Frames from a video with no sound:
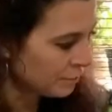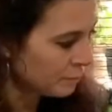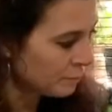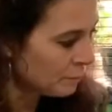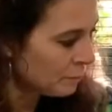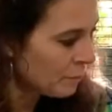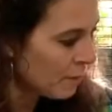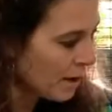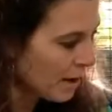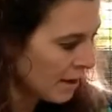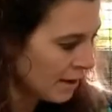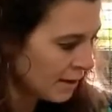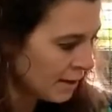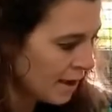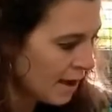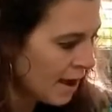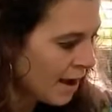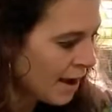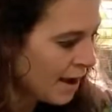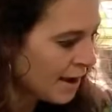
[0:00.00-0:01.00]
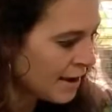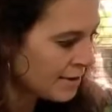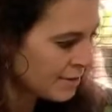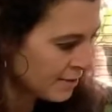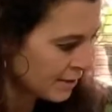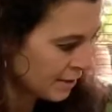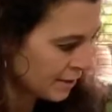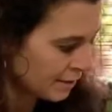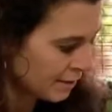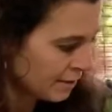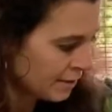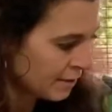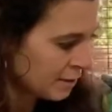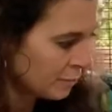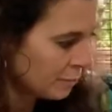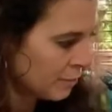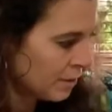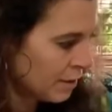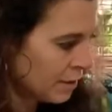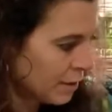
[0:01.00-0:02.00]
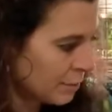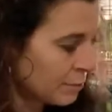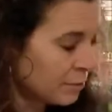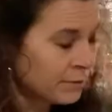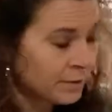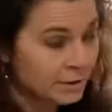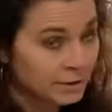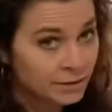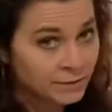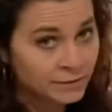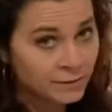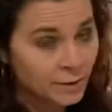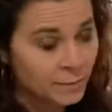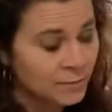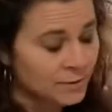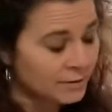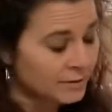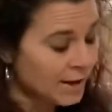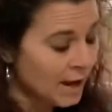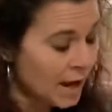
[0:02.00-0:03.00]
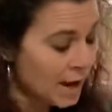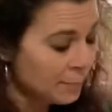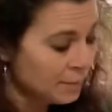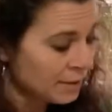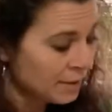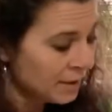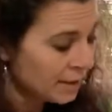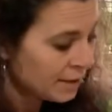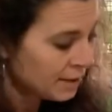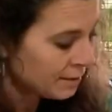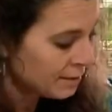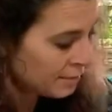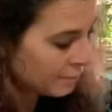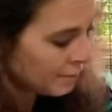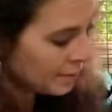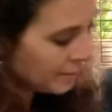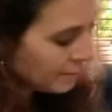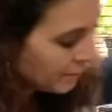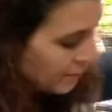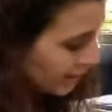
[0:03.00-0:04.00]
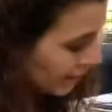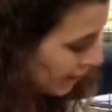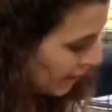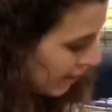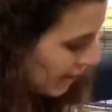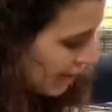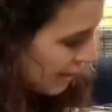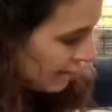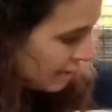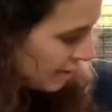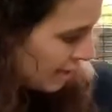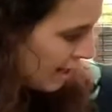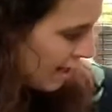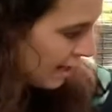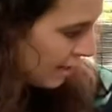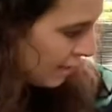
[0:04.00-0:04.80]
But I think being able to lift up the top to be able to get it out of the cage